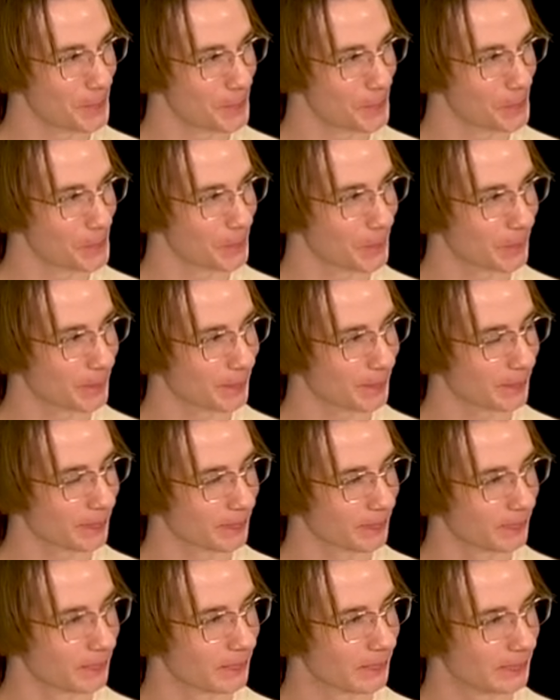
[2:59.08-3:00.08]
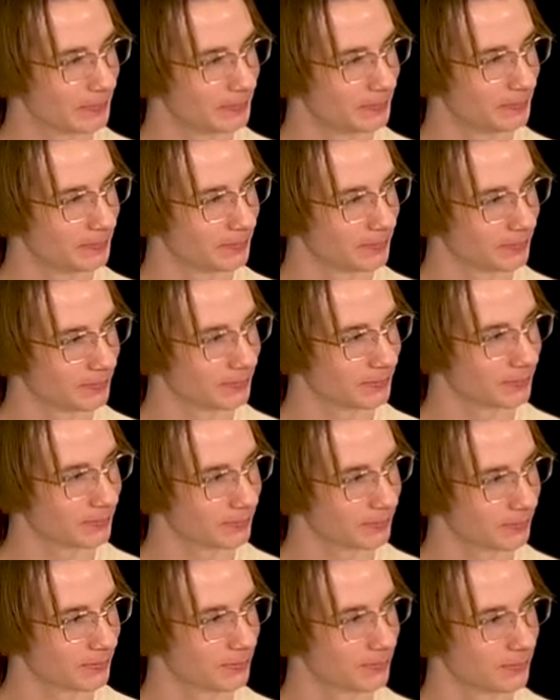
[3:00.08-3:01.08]

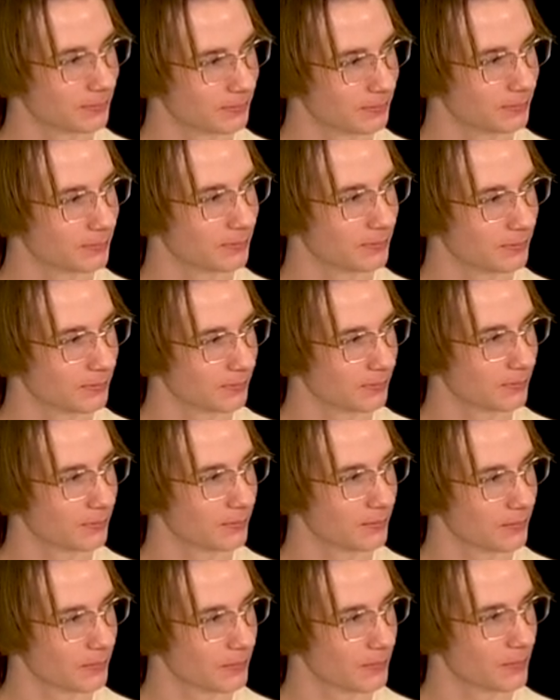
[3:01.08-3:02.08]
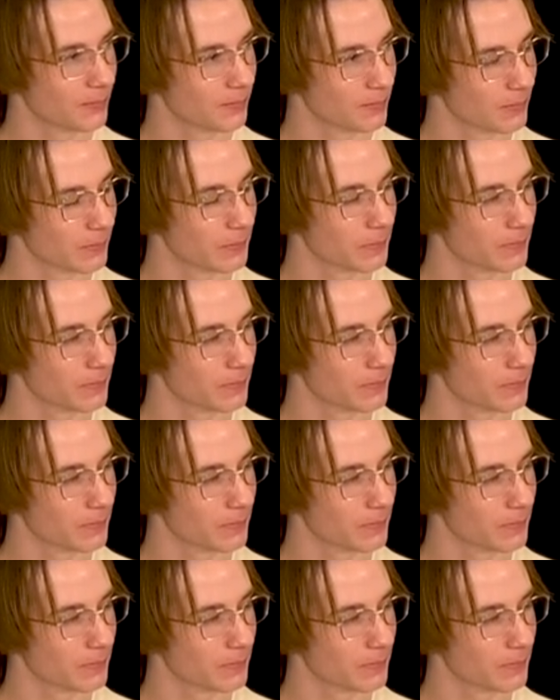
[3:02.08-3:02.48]
This person isn't speaking.